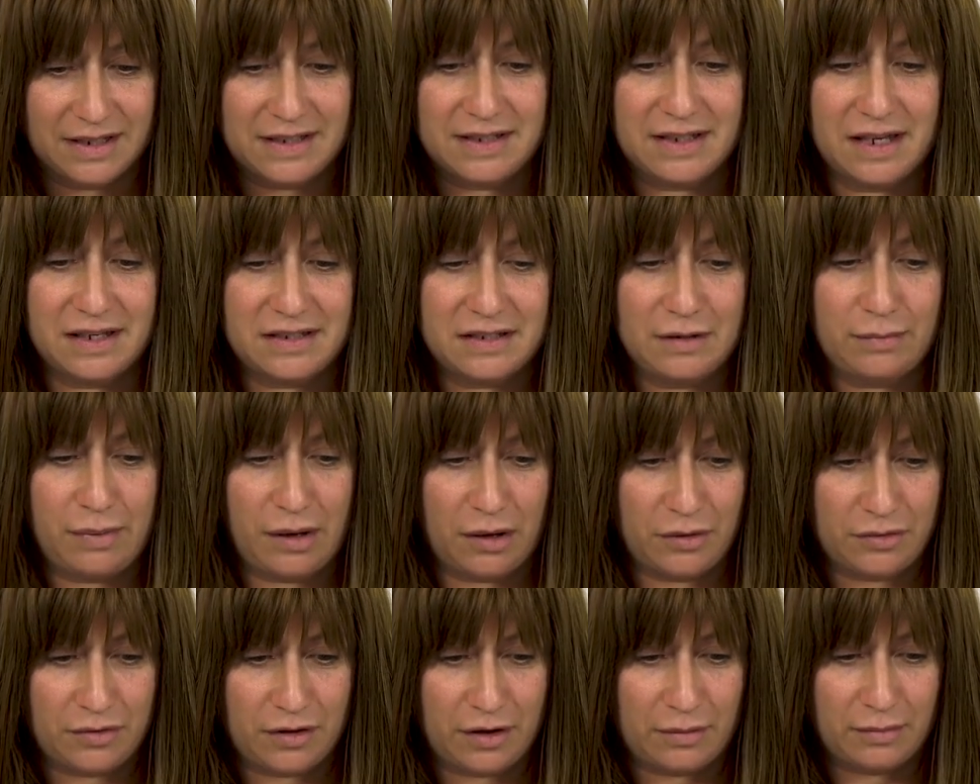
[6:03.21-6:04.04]
It says
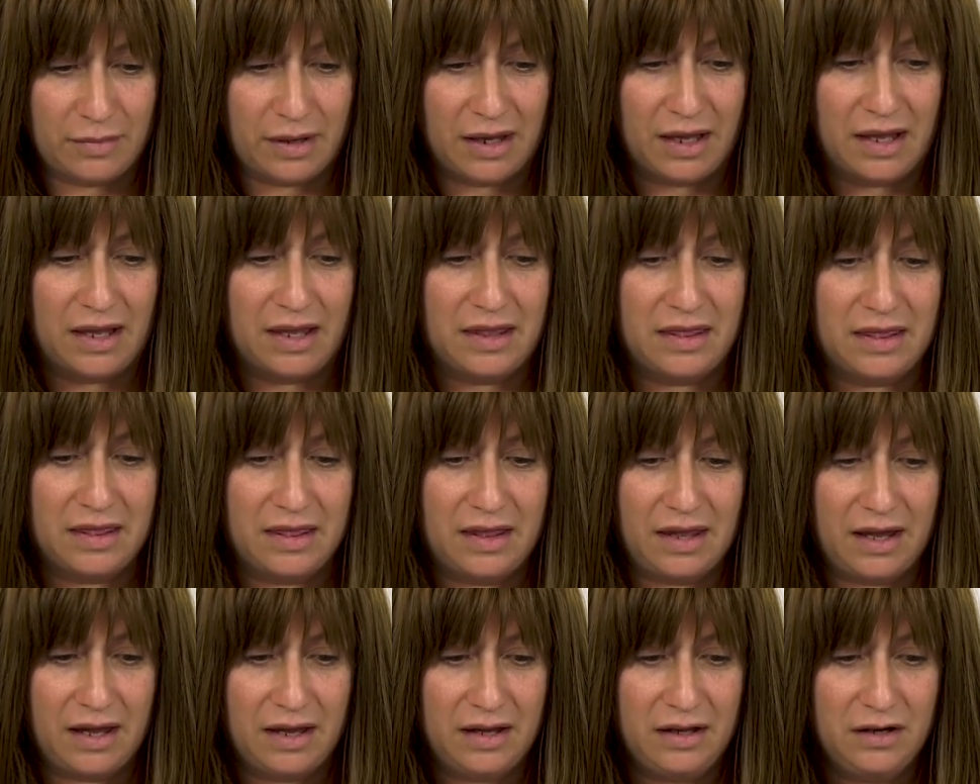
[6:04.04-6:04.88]
about them, and
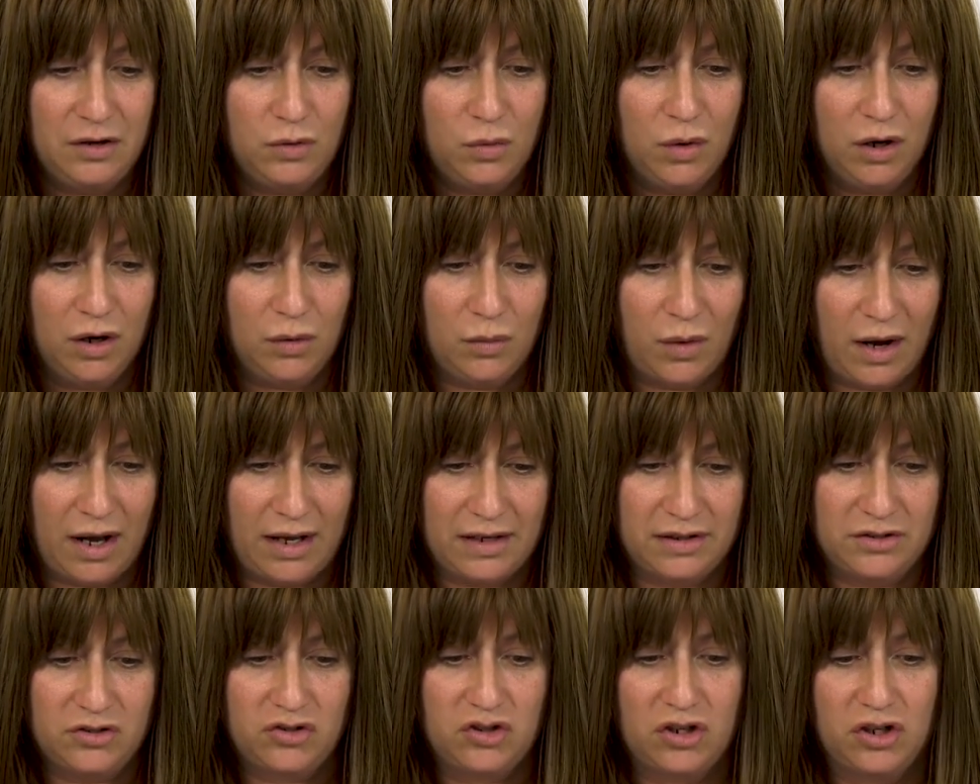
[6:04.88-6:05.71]
they who are
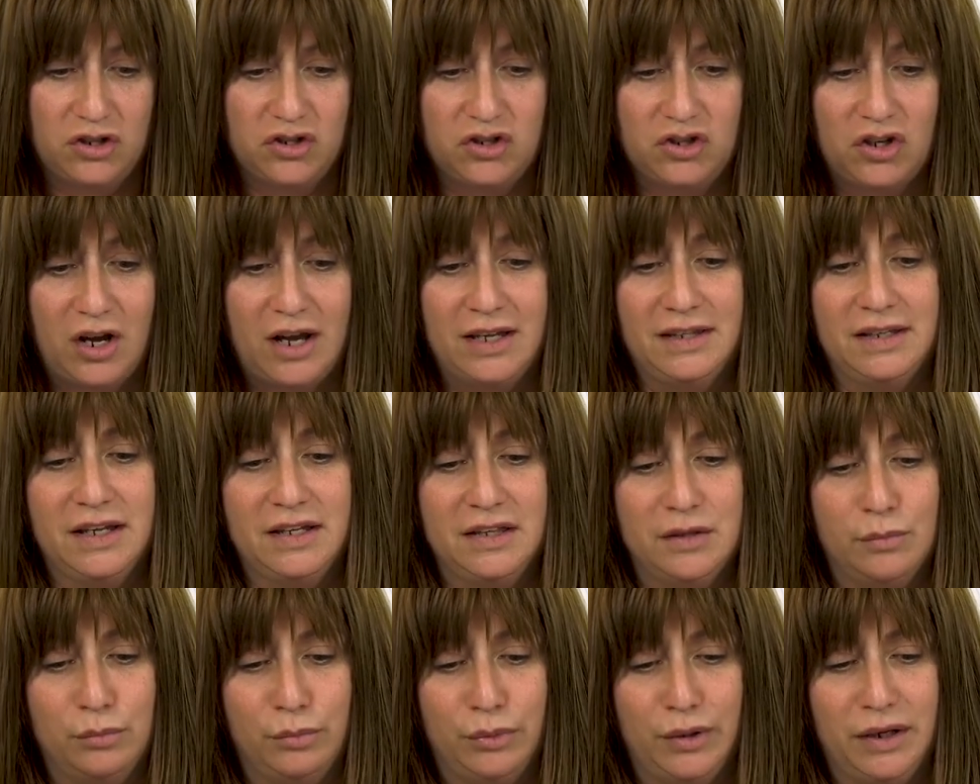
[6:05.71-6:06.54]
wise shall shine
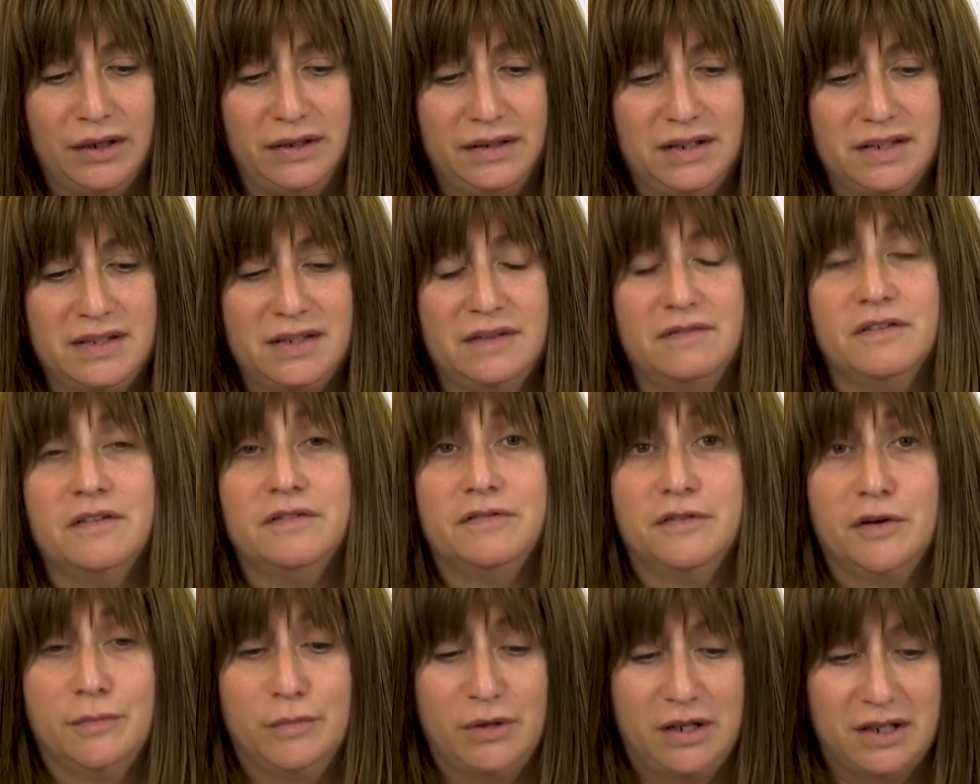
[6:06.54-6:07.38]
like the brightness of the
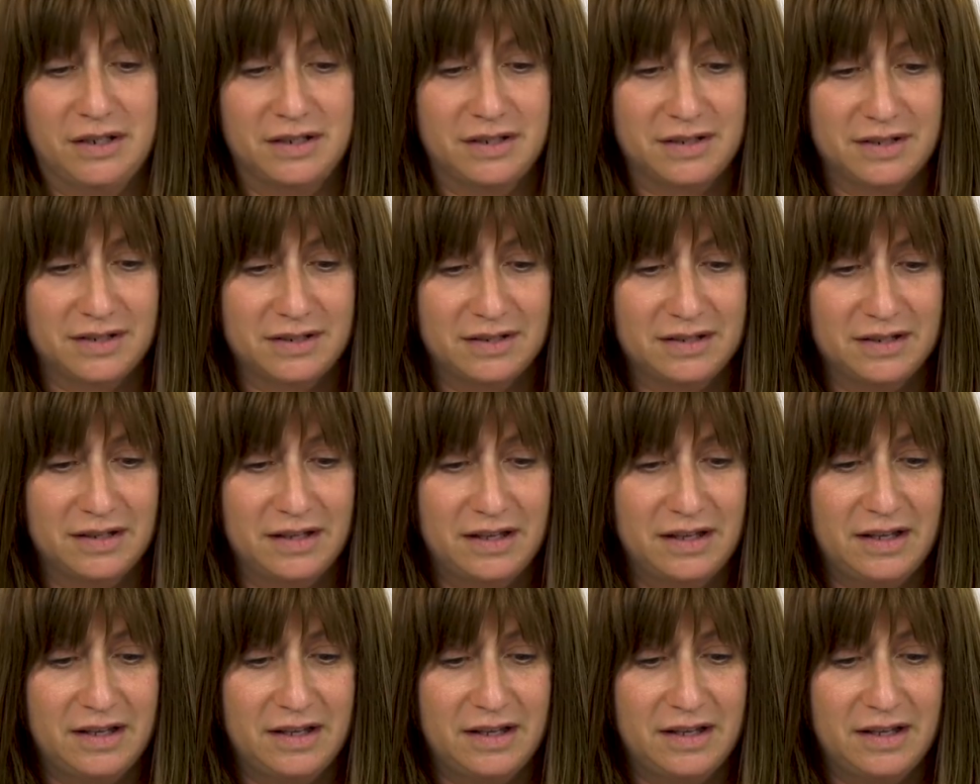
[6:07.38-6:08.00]
firmaments.